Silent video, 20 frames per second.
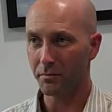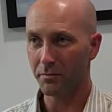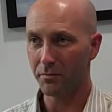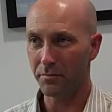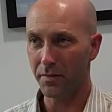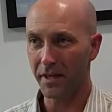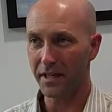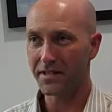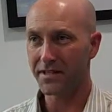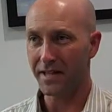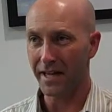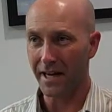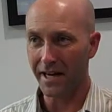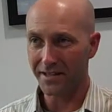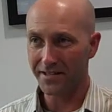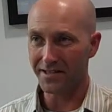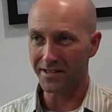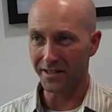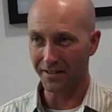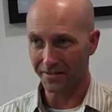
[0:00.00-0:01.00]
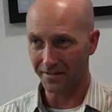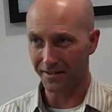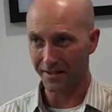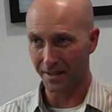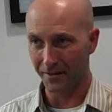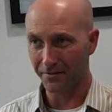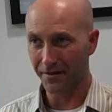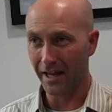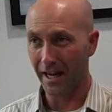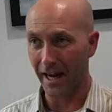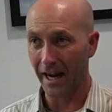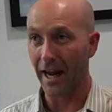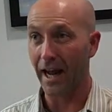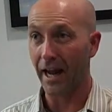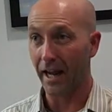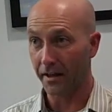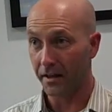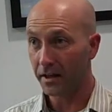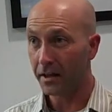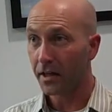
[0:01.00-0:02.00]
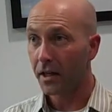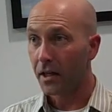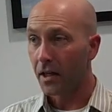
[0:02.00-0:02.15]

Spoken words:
best asset that I've had,